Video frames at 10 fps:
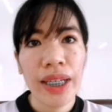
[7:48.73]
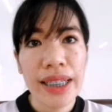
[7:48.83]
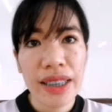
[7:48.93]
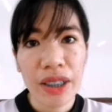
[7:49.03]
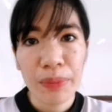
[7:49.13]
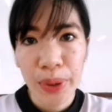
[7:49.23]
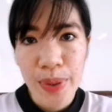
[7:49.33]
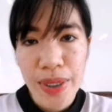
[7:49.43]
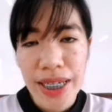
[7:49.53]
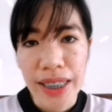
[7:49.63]
is it
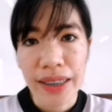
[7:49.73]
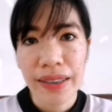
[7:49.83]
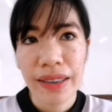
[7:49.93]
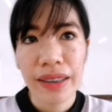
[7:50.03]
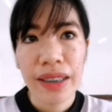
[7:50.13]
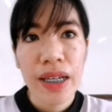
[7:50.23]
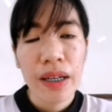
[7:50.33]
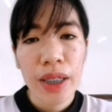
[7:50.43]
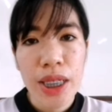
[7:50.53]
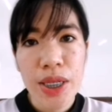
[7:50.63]
producer,
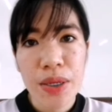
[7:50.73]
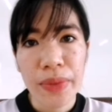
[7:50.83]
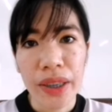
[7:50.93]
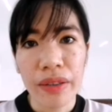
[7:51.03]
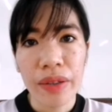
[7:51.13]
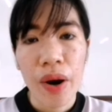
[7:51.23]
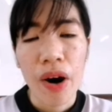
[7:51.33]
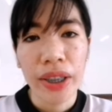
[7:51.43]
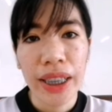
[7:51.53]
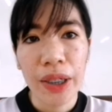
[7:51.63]
consumer,
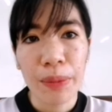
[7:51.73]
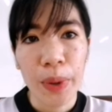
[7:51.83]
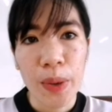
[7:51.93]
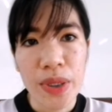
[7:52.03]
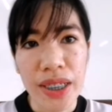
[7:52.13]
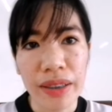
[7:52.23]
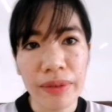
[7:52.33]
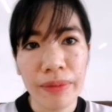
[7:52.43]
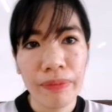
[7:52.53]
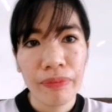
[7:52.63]
or decomposer?
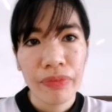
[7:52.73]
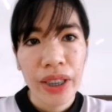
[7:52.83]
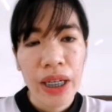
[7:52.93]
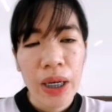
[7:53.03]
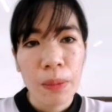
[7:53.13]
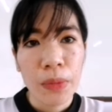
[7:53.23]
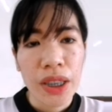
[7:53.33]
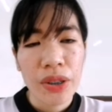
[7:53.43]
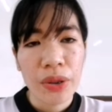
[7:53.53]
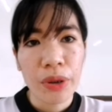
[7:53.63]

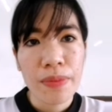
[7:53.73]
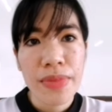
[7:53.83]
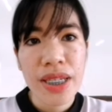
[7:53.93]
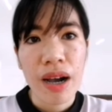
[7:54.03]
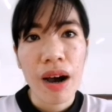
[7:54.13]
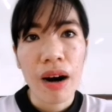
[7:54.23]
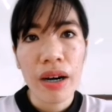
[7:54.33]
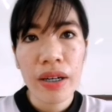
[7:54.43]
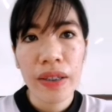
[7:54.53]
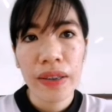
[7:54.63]
Mushrooms
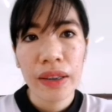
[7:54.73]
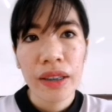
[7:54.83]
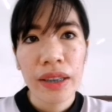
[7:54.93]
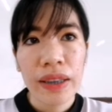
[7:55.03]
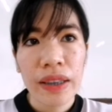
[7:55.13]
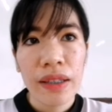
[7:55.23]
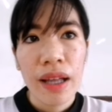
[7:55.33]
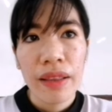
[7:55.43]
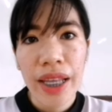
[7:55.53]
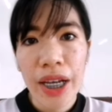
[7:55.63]
are
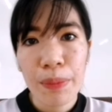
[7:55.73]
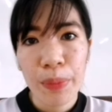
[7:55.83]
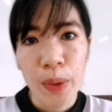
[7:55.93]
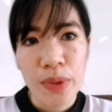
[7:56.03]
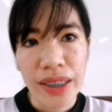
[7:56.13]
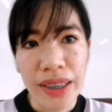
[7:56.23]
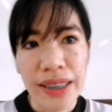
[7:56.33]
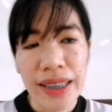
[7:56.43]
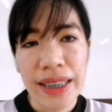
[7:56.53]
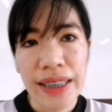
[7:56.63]

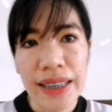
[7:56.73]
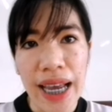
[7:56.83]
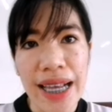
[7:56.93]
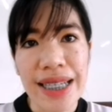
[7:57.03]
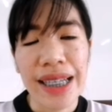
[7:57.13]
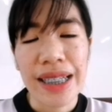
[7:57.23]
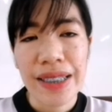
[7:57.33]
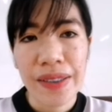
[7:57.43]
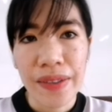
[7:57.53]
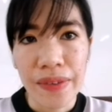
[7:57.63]
decomposers. Yes,
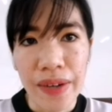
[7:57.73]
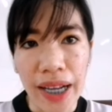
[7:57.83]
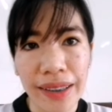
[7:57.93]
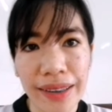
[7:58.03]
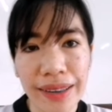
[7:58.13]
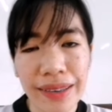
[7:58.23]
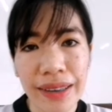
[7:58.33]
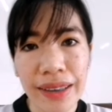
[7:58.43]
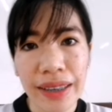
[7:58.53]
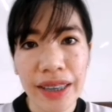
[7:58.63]
it's correct.
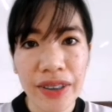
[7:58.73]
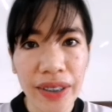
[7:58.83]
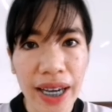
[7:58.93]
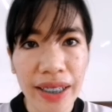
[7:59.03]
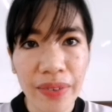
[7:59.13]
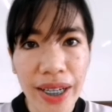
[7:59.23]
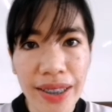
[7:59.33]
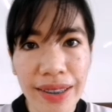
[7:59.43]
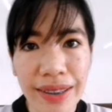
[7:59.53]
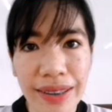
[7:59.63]
Did you get it right?